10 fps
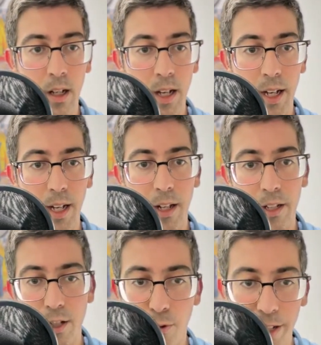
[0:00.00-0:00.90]

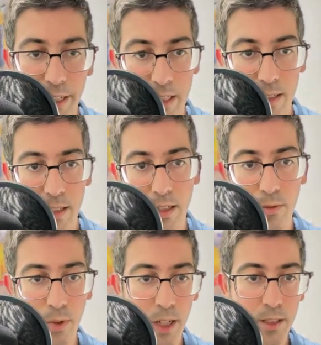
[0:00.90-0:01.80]
Eurydice,
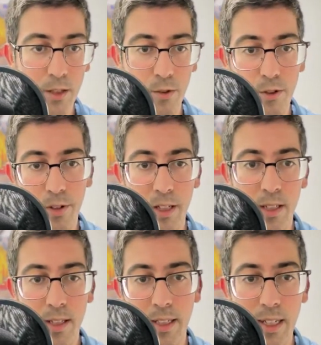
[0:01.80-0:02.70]
right? So
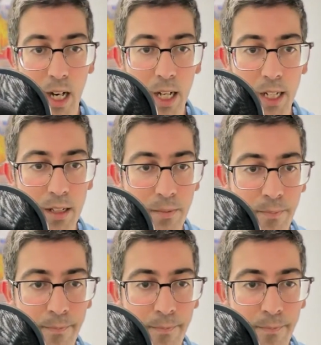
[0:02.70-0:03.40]
Eurydice died,